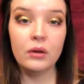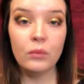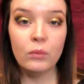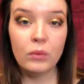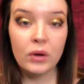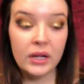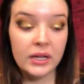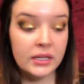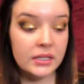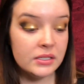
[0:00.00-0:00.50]

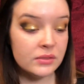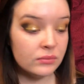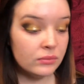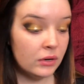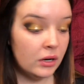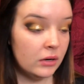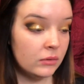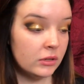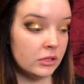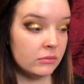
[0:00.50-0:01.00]
what is
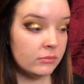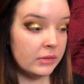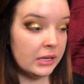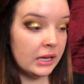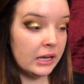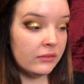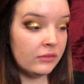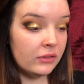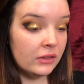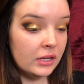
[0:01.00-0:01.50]
wrong with me.
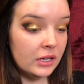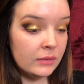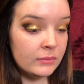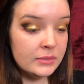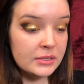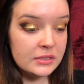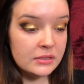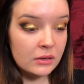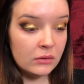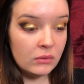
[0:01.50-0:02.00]
I feel like I'm
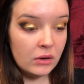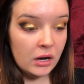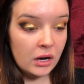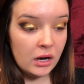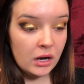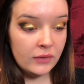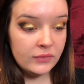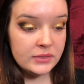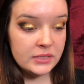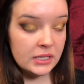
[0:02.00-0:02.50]
so
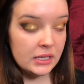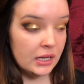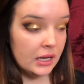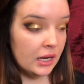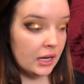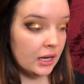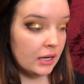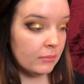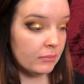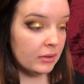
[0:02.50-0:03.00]
off
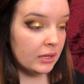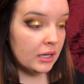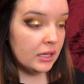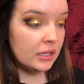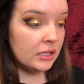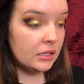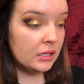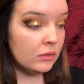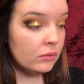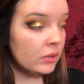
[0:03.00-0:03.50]
today, but
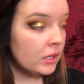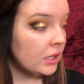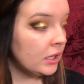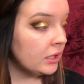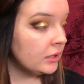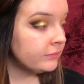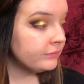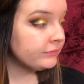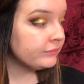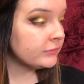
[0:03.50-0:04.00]
you know
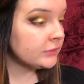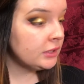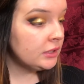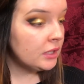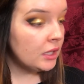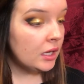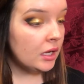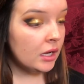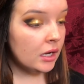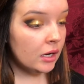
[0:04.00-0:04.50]
what?
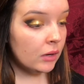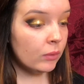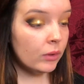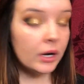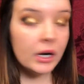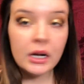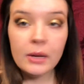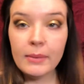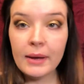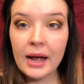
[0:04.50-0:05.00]
We're
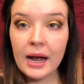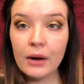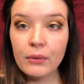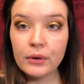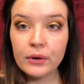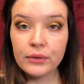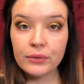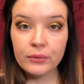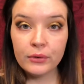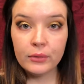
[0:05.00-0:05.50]
gonna
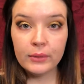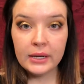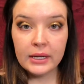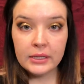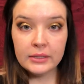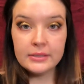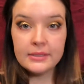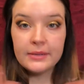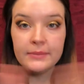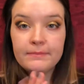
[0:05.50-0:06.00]
power through
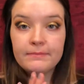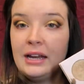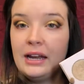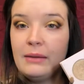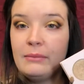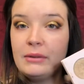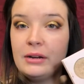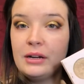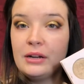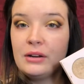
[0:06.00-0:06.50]
it.
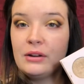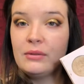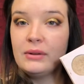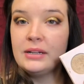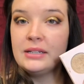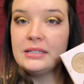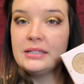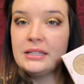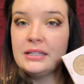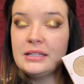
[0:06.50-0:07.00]
I'm gonna go
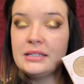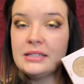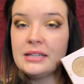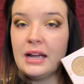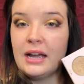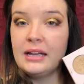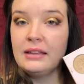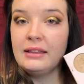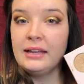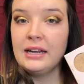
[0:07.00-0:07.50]
into this
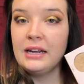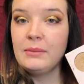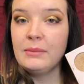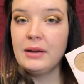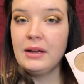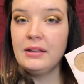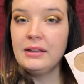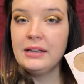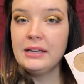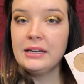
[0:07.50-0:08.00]
highlighting
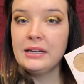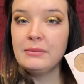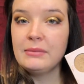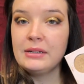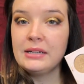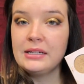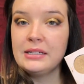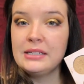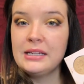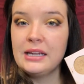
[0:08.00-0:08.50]
palette and I'm
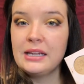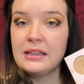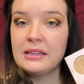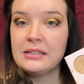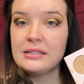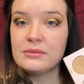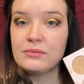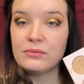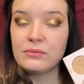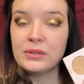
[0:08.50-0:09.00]
gonna take
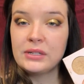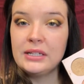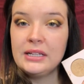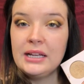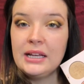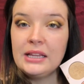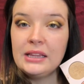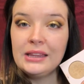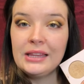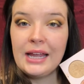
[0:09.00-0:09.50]
this
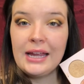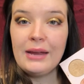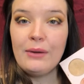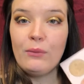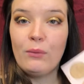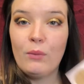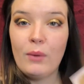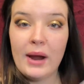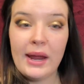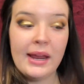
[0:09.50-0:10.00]
really light
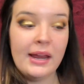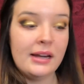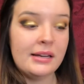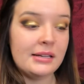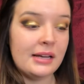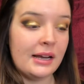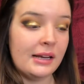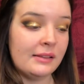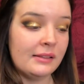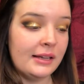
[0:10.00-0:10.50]
white
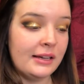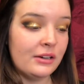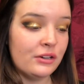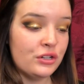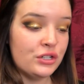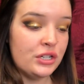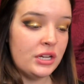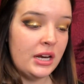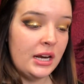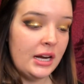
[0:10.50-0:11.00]

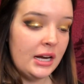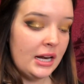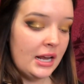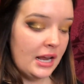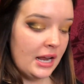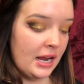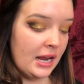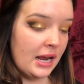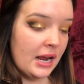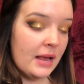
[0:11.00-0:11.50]
highlighter shade
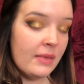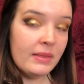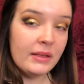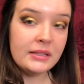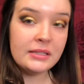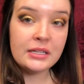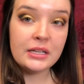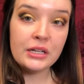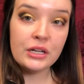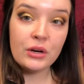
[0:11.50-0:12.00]
and
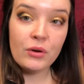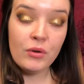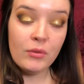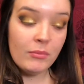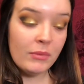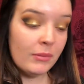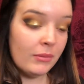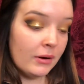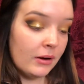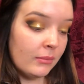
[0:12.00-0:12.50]
that's gonna go on
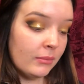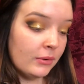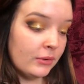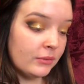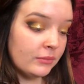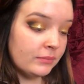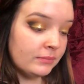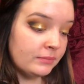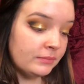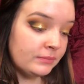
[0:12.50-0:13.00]
my brow
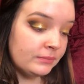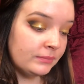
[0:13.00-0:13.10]
bone.